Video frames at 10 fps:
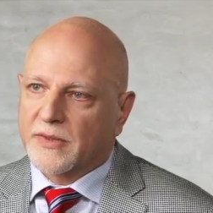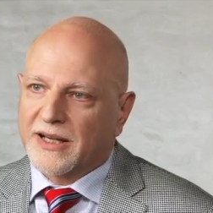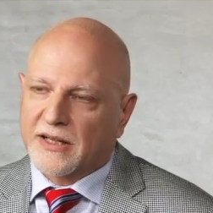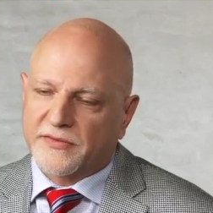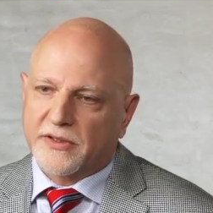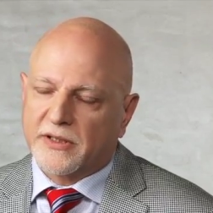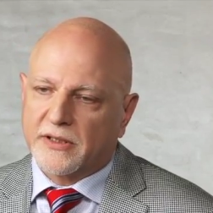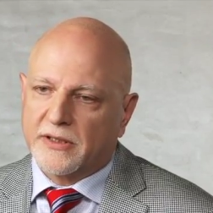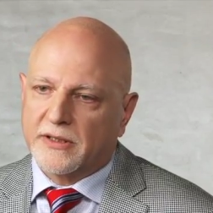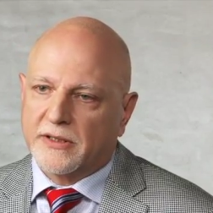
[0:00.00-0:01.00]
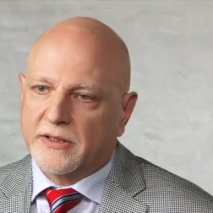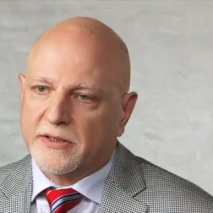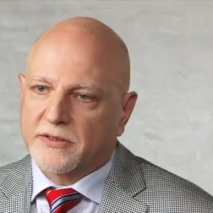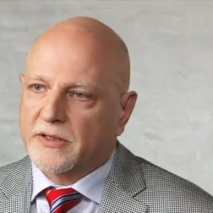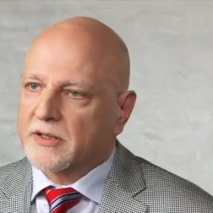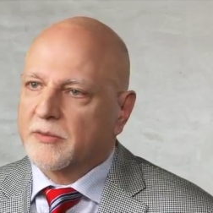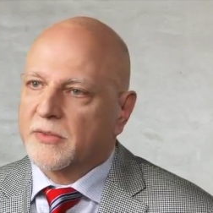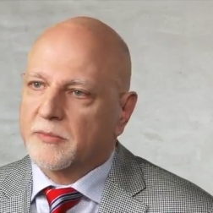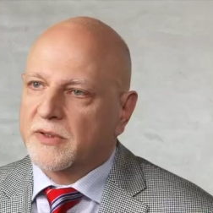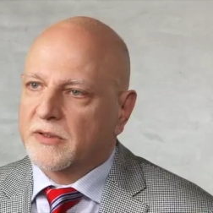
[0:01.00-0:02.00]
confident in is the
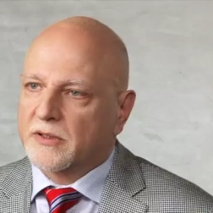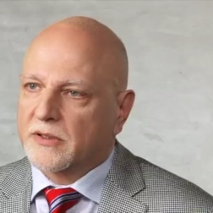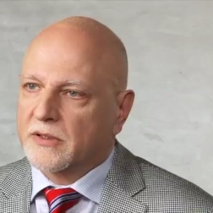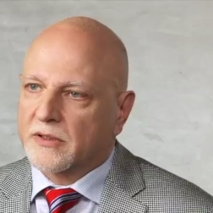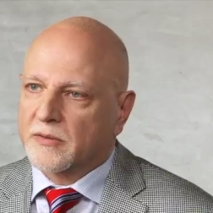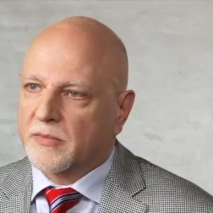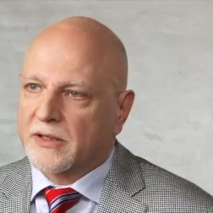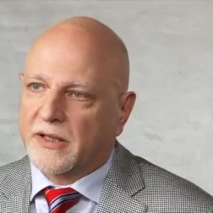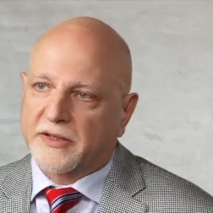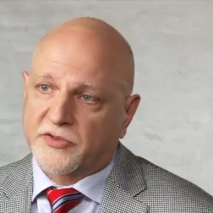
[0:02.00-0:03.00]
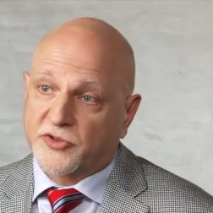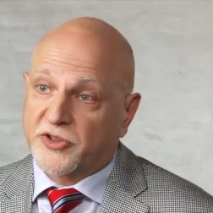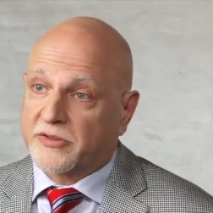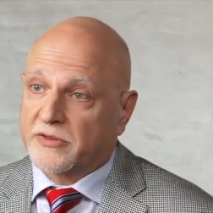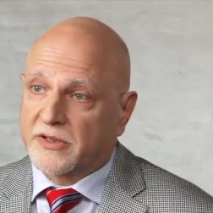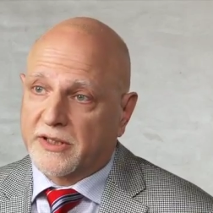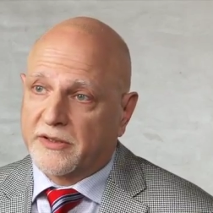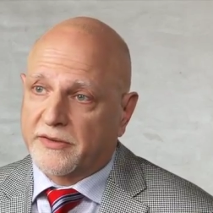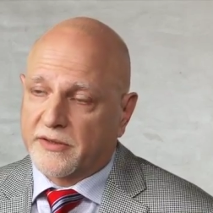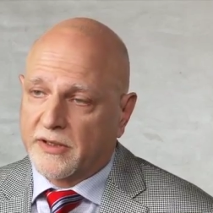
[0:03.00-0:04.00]
commitment uh, by Lancaster General
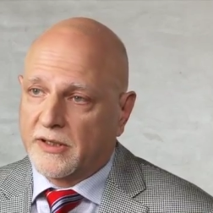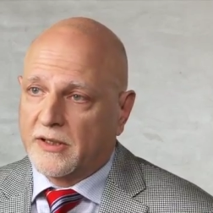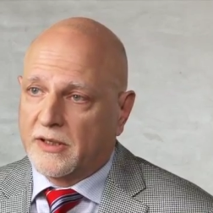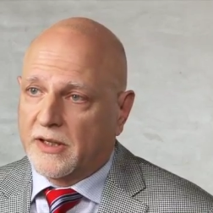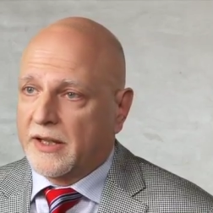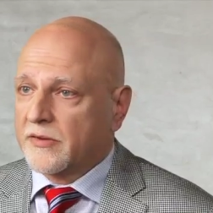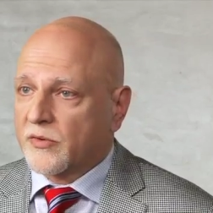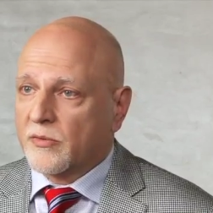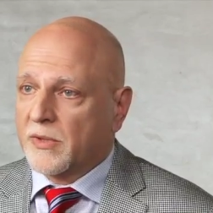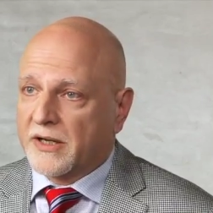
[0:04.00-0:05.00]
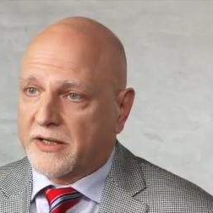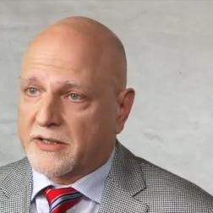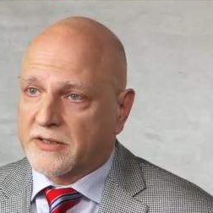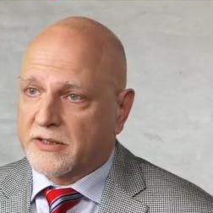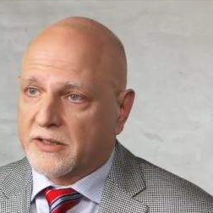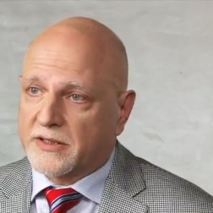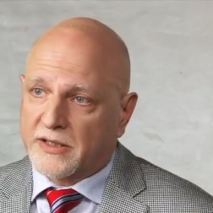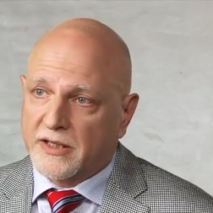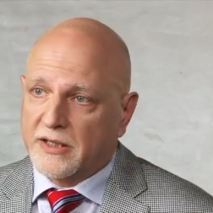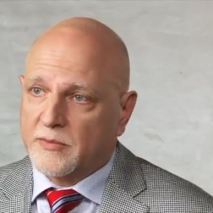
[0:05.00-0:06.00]
Health and the robotics uh,
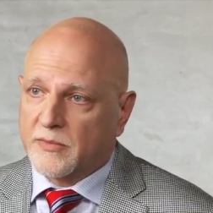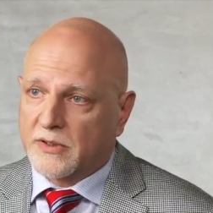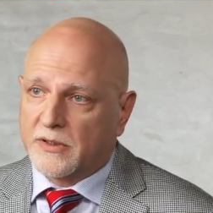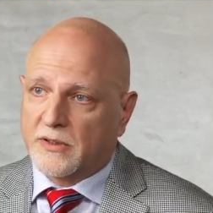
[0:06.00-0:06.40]
team